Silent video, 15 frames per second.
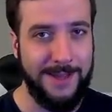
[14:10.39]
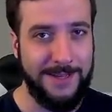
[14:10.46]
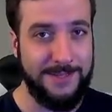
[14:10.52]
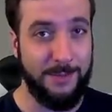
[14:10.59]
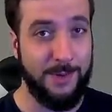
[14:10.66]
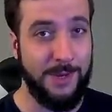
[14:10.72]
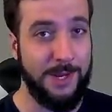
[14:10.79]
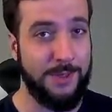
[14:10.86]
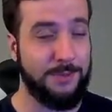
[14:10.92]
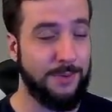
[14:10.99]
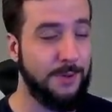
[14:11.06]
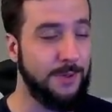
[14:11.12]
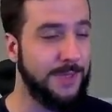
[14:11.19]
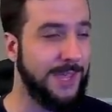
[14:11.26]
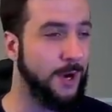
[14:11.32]
So we're going to
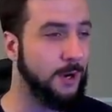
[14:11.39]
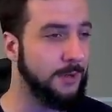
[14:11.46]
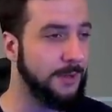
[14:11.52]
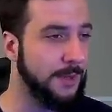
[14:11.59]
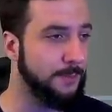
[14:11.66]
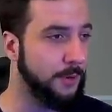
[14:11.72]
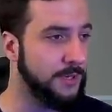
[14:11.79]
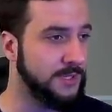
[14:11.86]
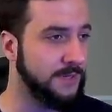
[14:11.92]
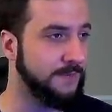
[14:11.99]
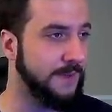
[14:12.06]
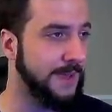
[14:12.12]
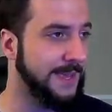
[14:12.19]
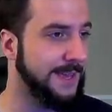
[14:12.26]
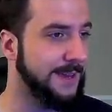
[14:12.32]
throw the early Poison
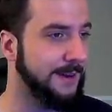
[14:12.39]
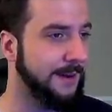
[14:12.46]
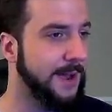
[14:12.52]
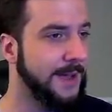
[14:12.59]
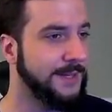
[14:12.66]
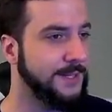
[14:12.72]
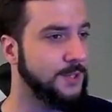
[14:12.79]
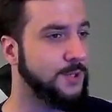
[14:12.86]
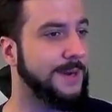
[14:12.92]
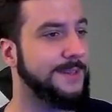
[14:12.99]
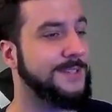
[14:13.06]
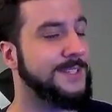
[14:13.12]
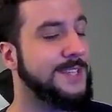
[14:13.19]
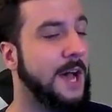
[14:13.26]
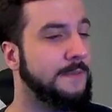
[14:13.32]
Fang here to try to
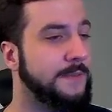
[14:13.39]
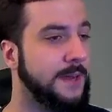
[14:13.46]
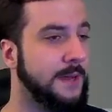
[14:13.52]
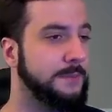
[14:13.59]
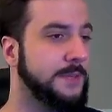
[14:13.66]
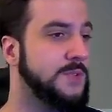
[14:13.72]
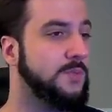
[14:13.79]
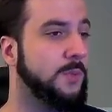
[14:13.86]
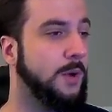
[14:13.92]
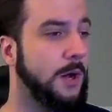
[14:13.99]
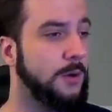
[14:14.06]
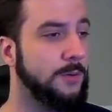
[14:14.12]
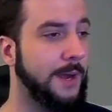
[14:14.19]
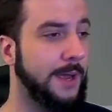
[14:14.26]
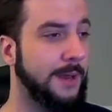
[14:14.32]
soften up this
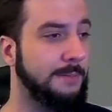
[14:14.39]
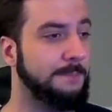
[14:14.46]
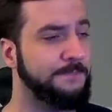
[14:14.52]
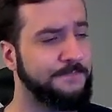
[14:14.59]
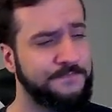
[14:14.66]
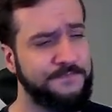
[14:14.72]
Wall Rain.